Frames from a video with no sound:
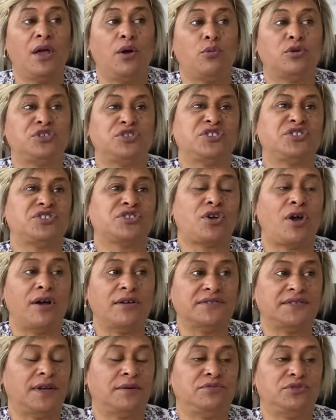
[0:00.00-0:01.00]
which is kind
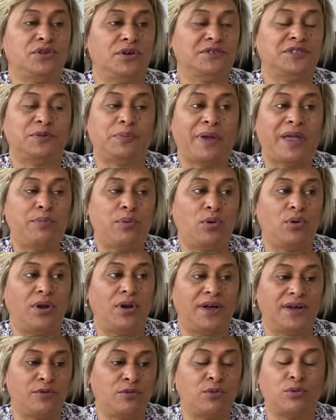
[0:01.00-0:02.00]
of, sometimes people
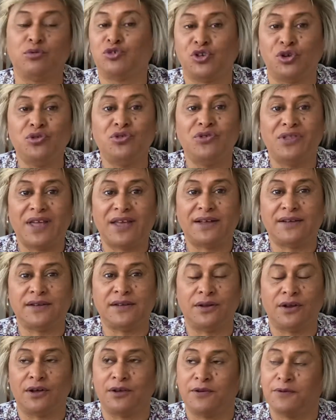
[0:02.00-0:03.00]
like will do that,
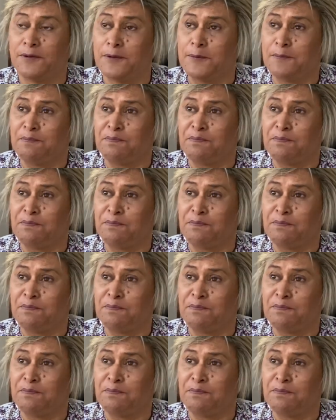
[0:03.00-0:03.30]
you know,